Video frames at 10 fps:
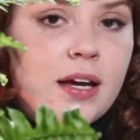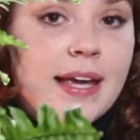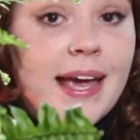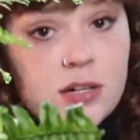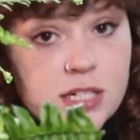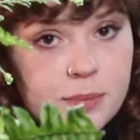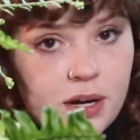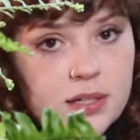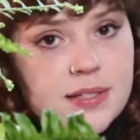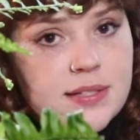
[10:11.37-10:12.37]

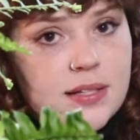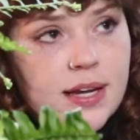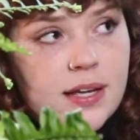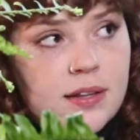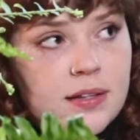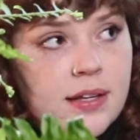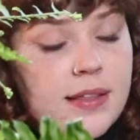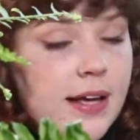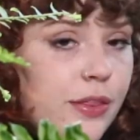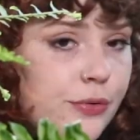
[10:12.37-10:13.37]
counterparts in
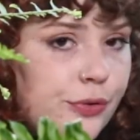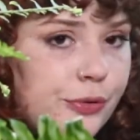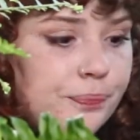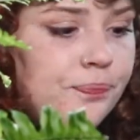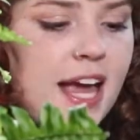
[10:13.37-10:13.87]
the other room.